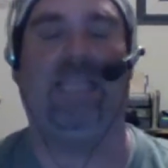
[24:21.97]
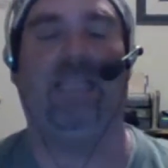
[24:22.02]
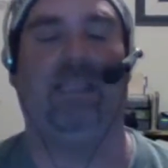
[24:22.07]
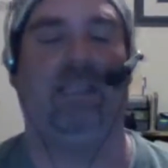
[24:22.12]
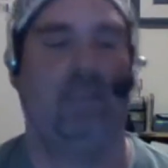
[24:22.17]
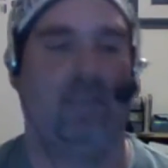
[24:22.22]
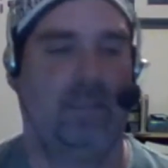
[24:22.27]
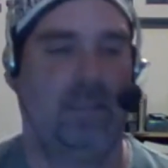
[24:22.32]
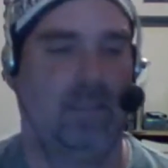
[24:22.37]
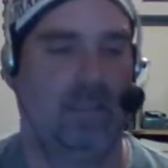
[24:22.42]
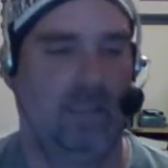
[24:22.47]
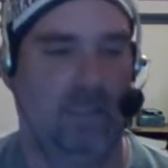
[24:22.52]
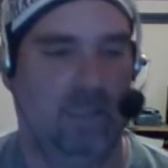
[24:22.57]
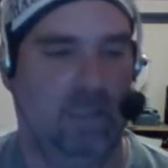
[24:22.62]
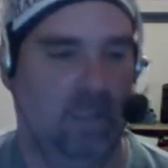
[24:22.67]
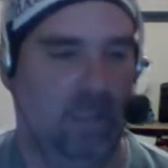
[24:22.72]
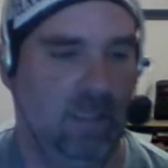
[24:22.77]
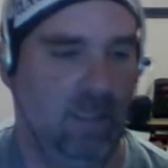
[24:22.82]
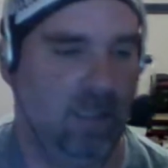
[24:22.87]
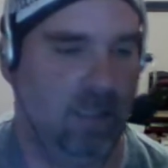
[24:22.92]
I mean, he's
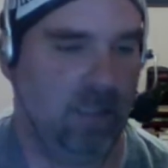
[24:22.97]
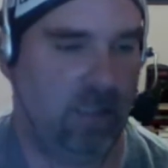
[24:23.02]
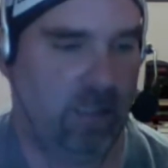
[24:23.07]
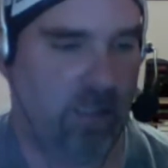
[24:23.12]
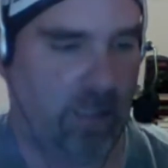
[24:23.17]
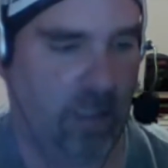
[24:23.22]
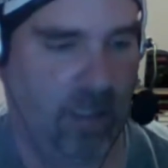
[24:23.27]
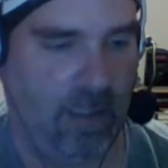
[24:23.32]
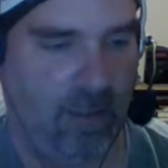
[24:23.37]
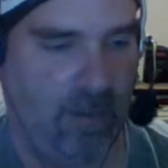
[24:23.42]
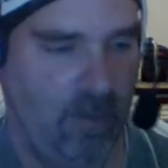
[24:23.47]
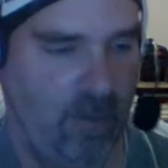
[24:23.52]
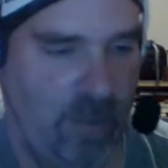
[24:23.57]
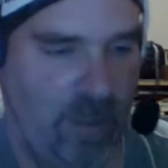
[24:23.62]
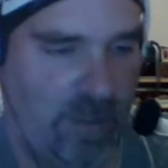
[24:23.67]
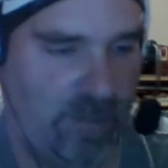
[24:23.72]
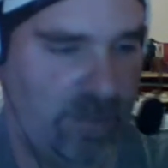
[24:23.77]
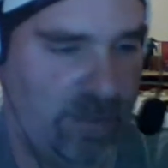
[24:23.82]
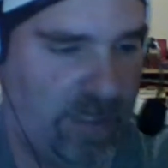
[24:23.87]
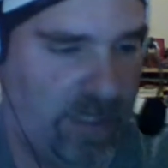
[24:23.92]
just really
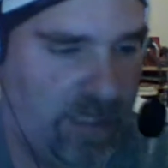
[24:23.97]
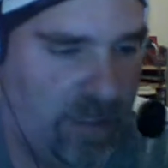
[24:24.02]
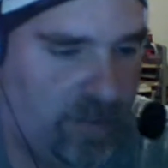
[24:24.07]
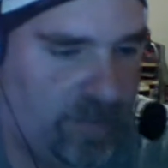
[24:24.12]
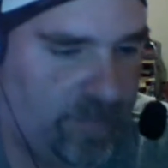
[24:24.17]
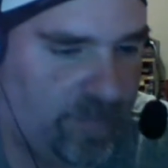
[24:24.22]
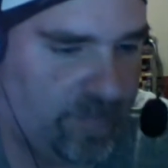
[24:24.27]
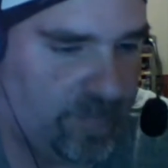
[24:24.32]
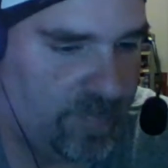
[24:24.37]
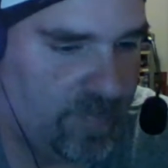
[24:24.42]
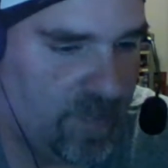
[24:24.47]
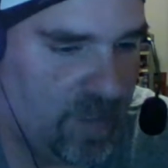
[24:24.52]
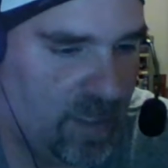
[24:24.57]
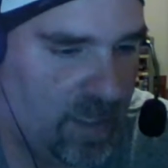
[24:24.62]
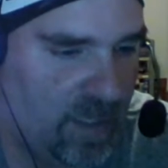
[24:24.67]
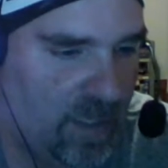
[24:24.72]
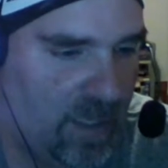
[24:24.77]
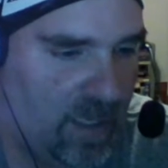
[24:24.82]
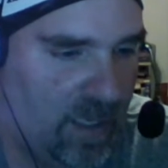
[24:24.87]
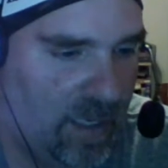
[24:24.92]

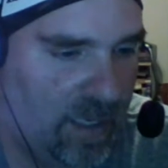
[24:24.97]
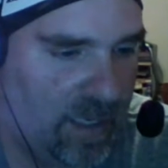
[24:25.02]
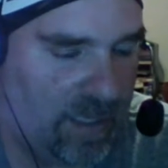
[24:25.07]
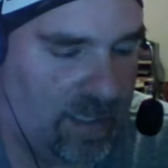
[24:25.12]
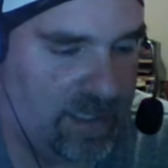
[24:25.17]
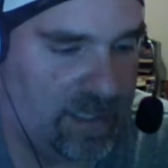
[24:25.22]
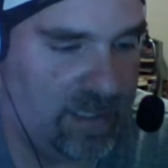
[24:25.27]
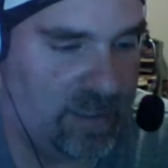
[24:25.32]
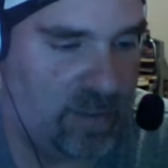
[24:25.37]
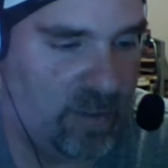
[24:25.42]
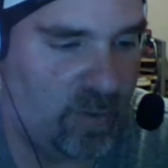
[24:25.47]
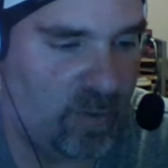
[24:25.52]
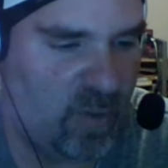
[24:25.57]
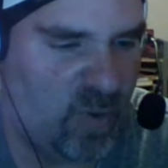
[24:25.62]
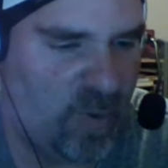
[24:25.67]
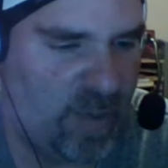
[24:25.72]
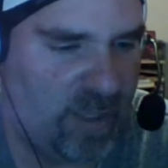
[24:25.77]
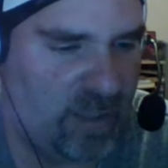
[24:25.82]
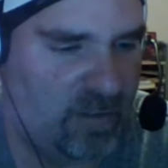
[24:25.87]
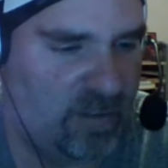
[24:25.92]
enjoying wrestling right
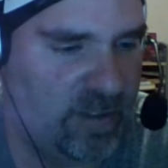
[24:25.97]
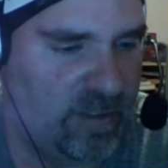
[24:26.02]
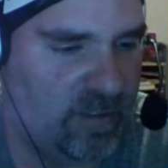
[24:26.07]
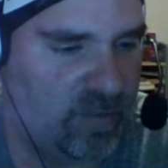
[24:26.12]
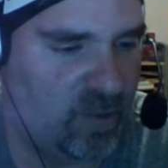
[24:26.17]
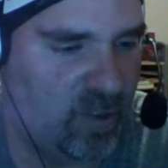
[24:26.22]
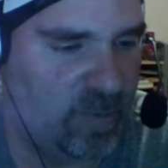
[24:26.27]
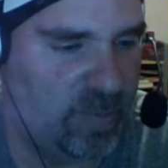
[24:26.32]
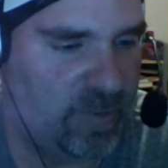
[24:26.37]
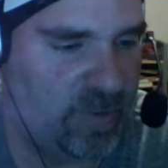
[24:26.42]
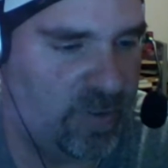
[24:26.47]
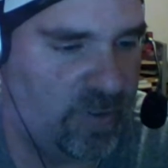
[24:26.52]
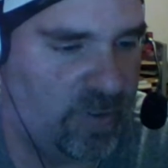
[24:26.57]
now. I, I think